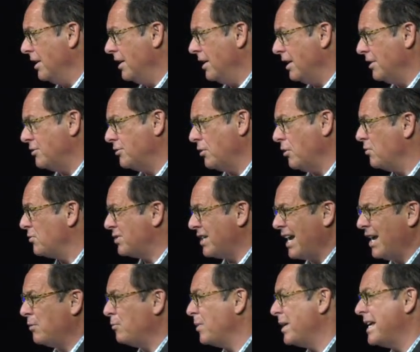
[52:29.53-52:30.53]
and so
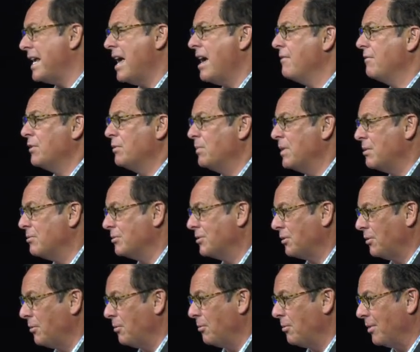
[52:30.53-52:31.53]
shall we ever be with the
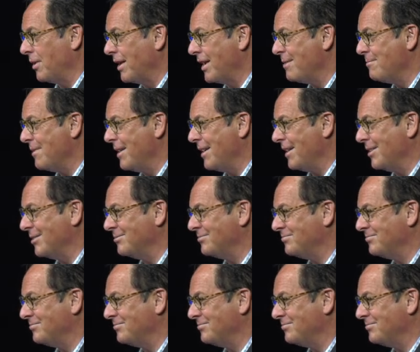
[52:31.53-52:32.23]
Lord. Amen.